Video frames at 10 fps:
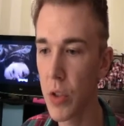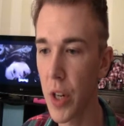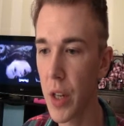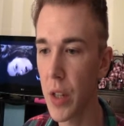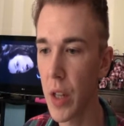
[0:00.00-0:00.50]

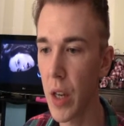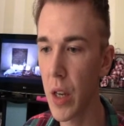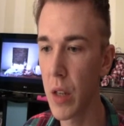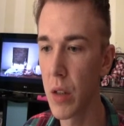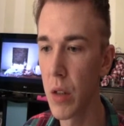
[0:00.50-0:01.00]
check on the
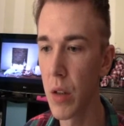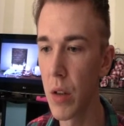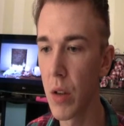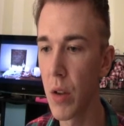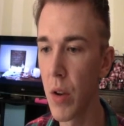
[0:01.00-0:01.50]
egg.
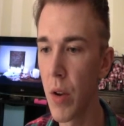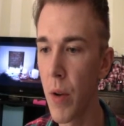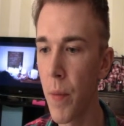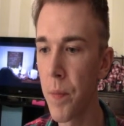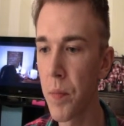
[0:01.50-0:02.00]

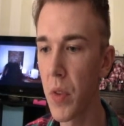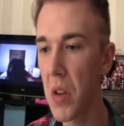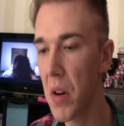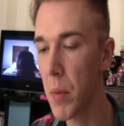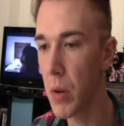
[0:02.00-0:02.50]

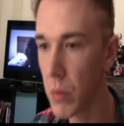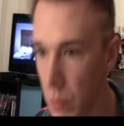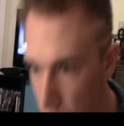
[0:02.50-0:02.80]
Got about